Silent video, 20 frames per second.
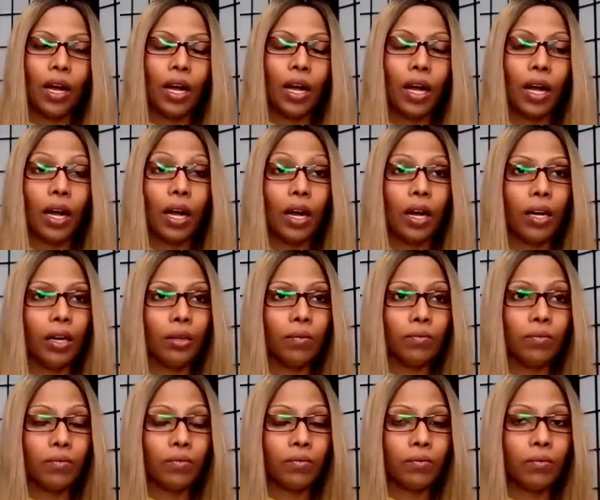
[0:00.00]
Um,
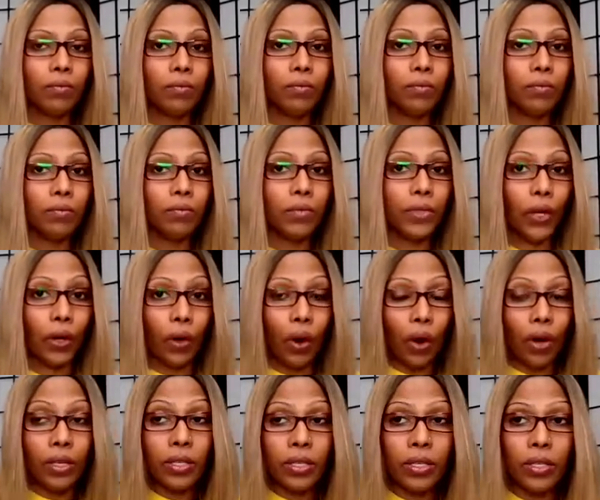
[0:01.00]
there
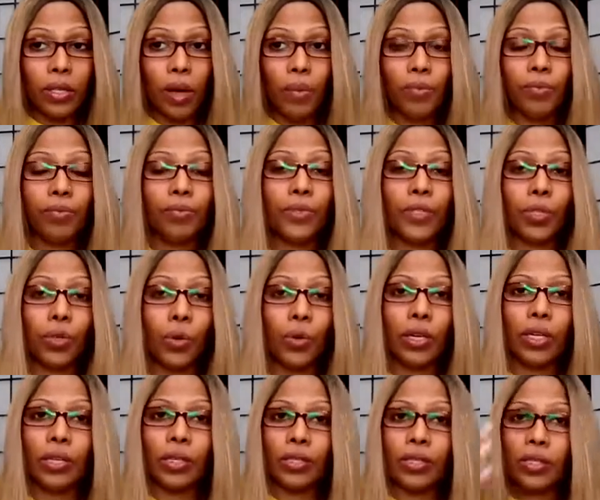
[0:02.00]
are some
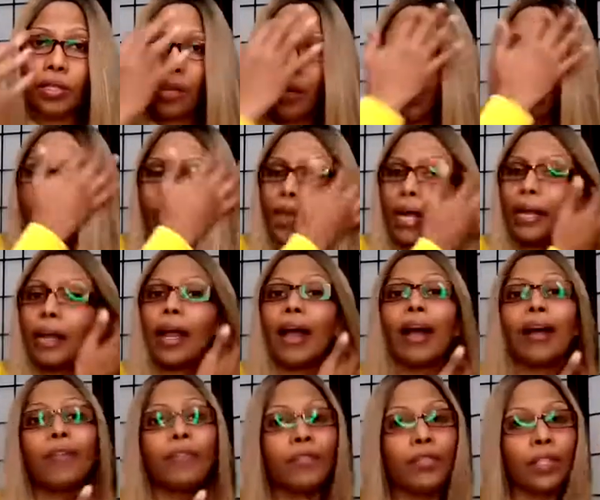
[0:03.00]
stories that
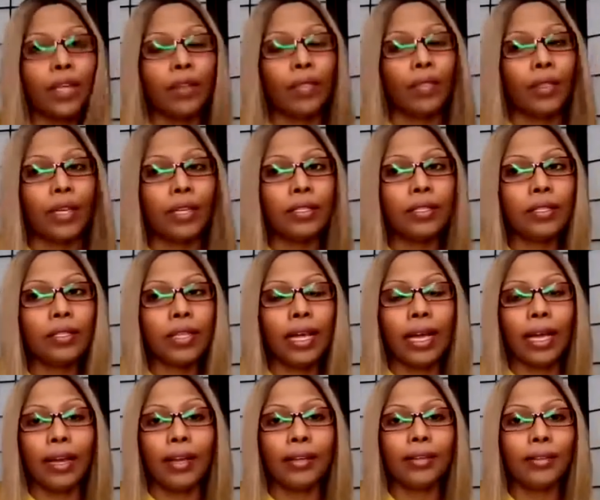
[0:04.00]
have done this,
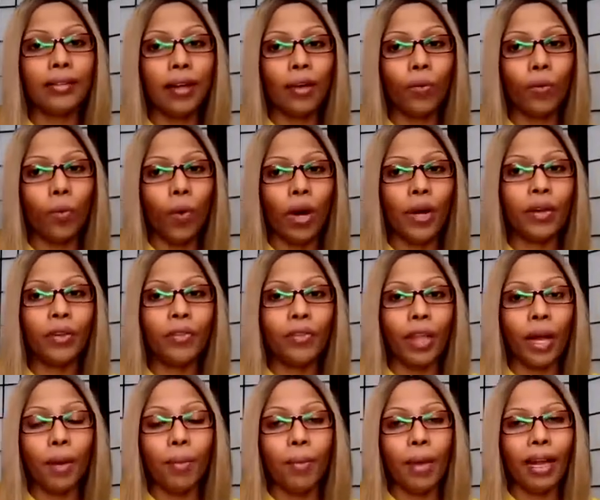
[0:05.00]
and one of
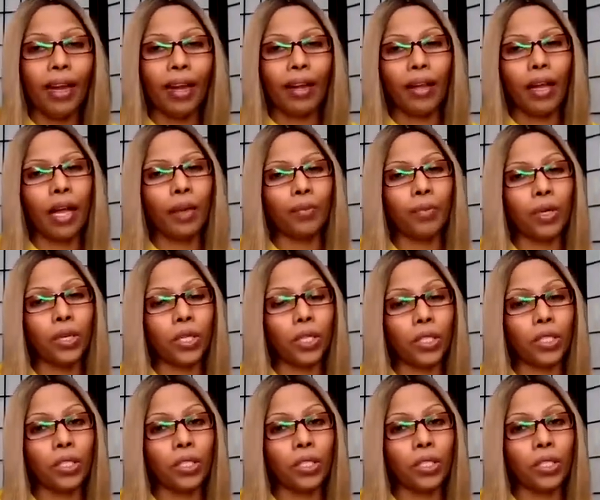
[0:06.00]
them, and I'm gonna